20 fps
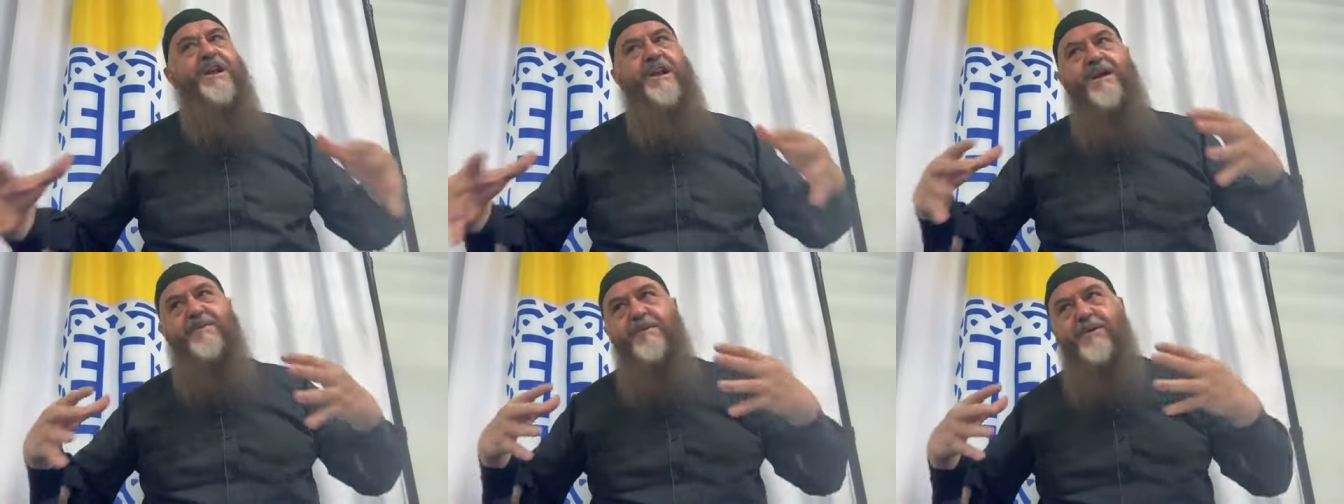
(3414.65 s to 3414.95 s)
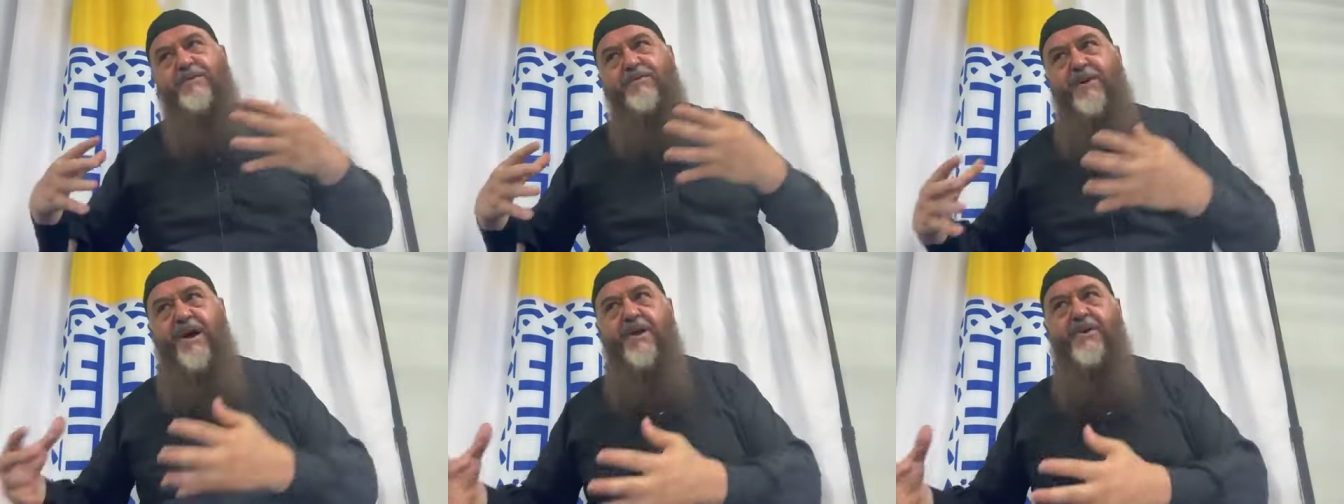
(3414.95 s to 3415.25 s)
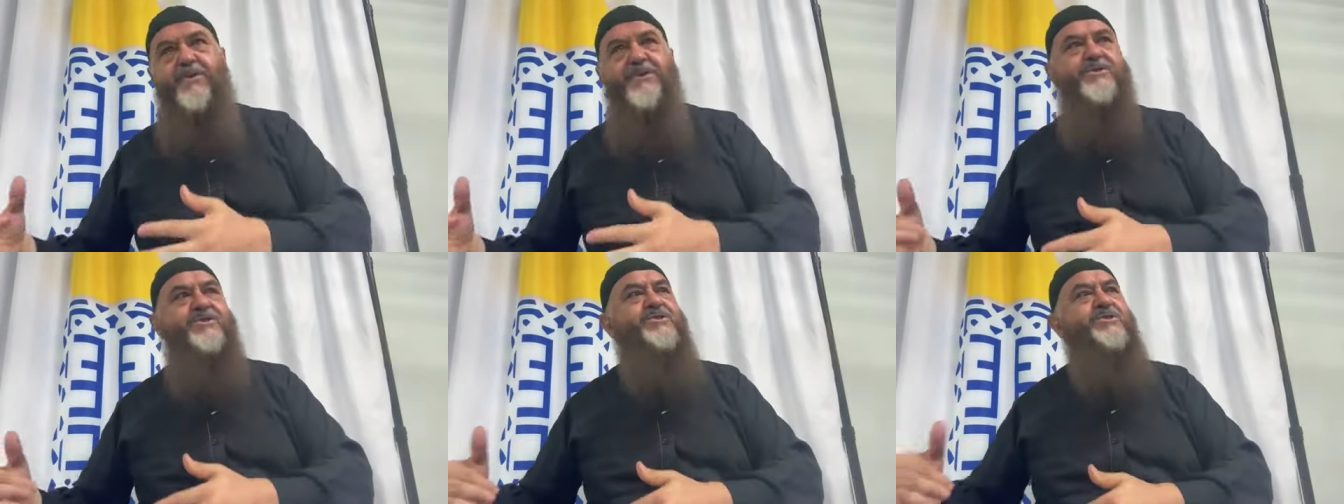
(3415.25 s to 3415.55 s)
alayhi wasallam and
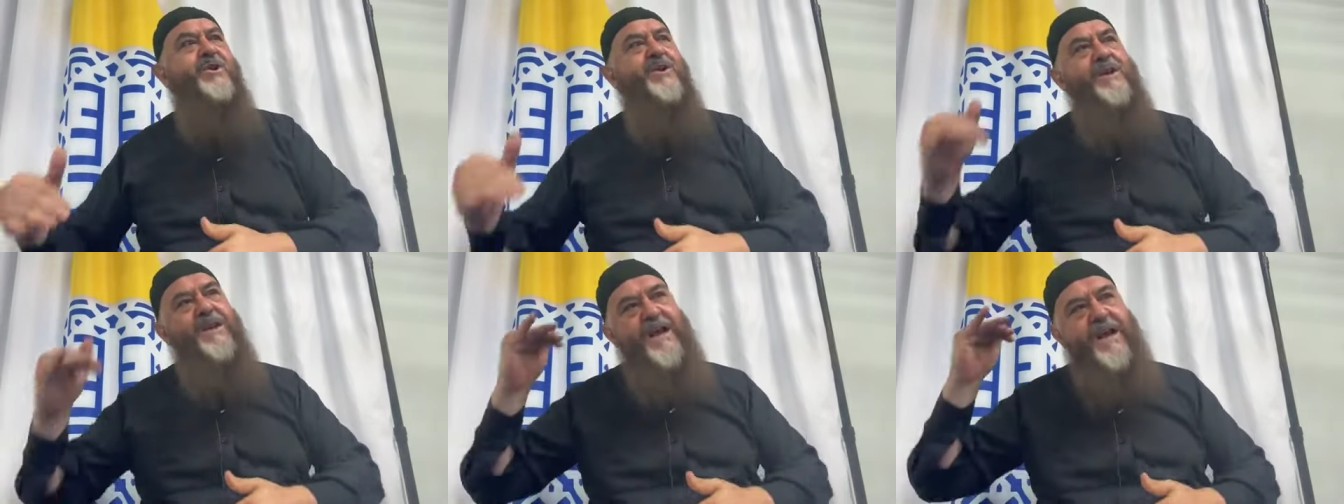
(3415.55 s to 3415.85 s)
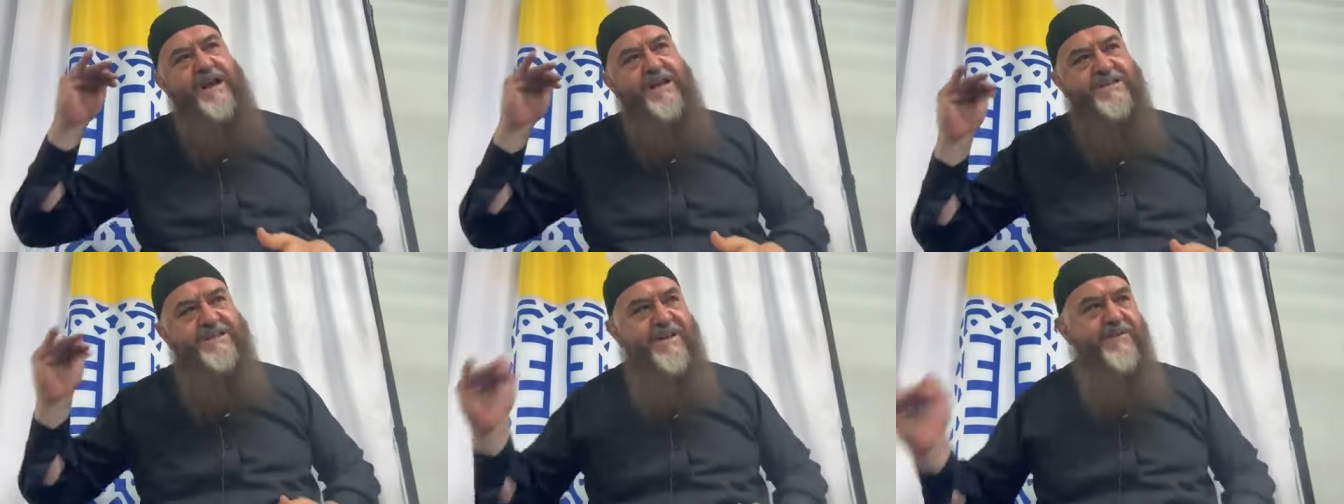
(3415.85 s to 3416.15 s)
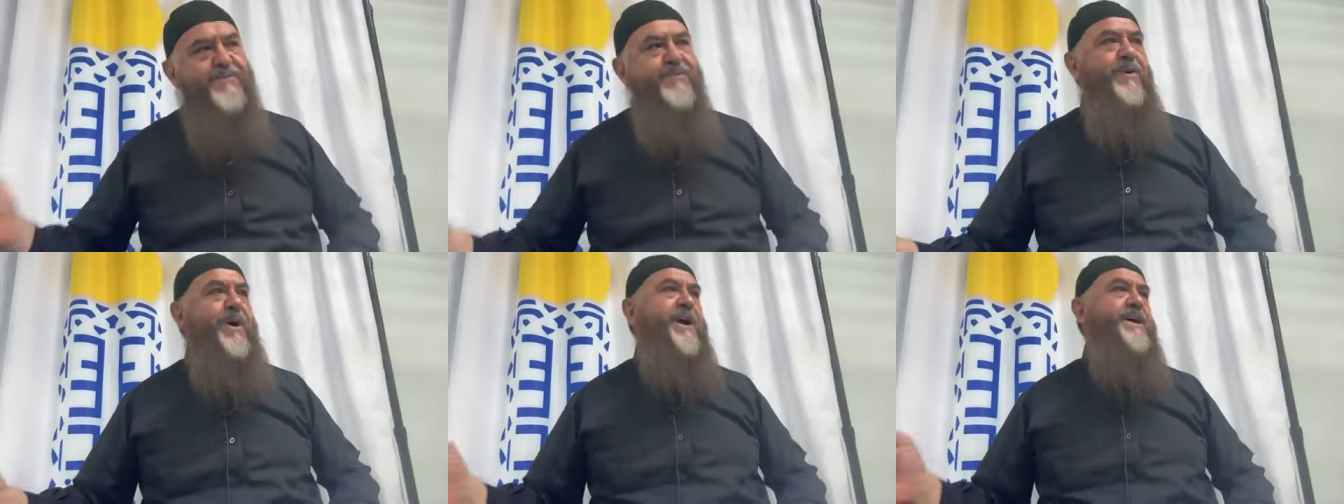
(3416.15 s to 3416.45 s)
follow his sunnah
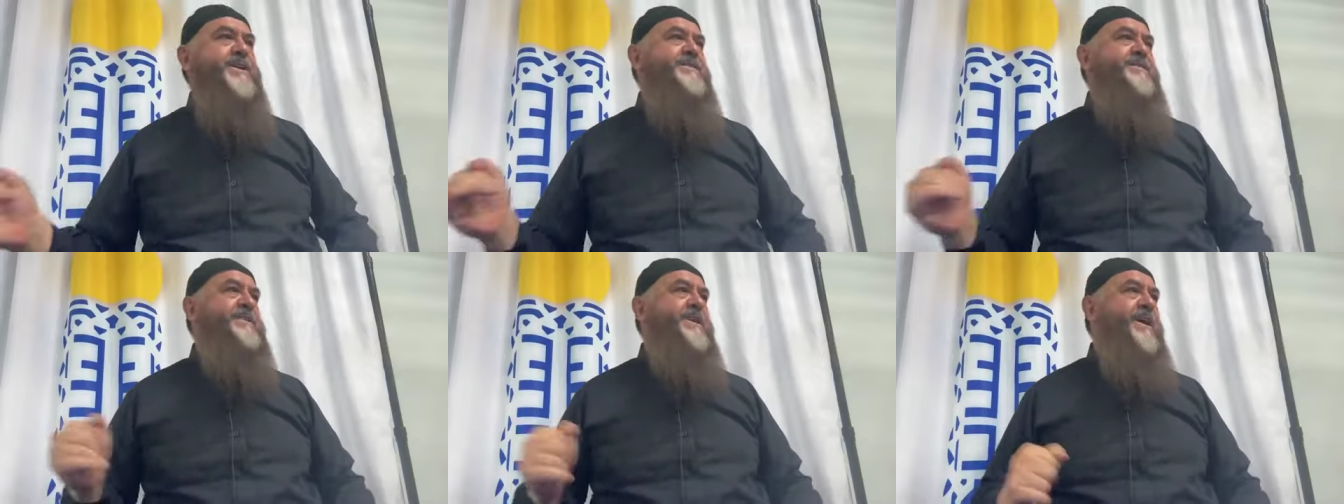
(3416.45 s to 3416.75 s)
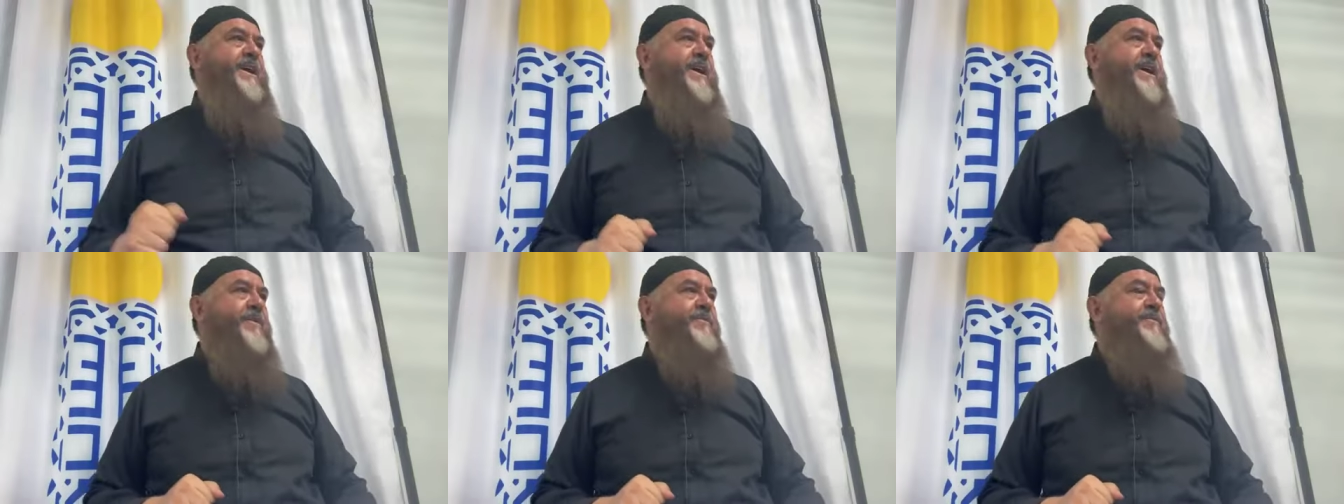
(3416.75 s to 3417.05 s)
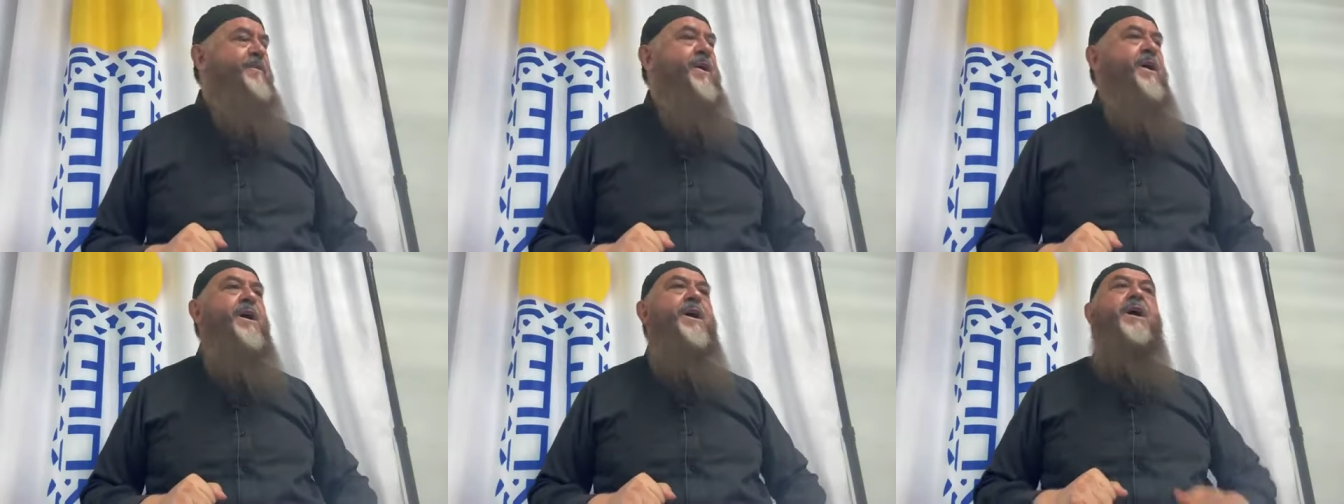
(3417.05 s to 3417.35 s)
as if I see
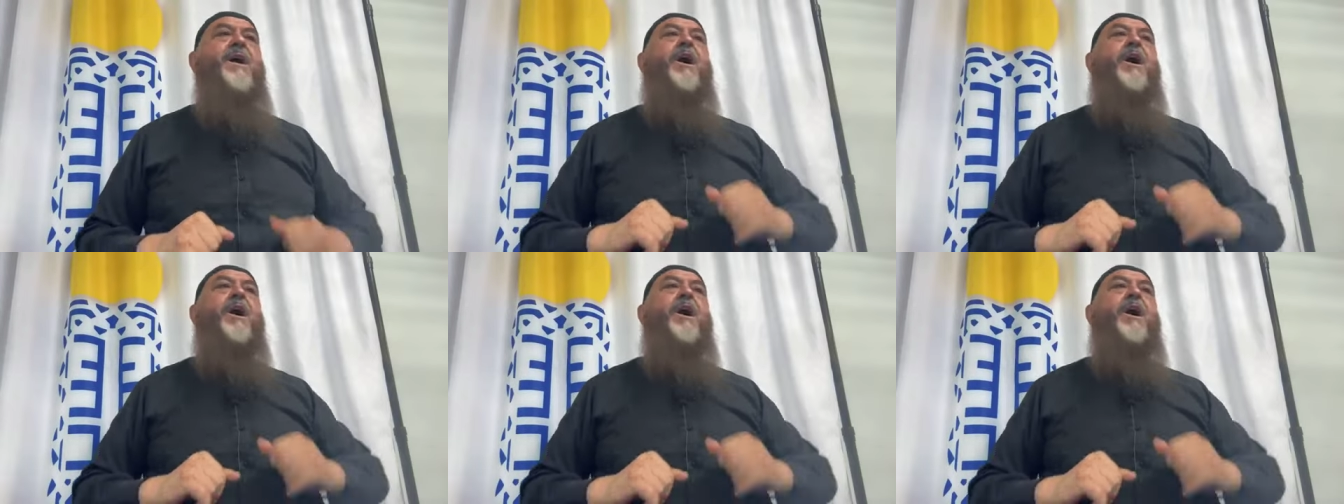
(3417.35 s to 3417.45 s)
him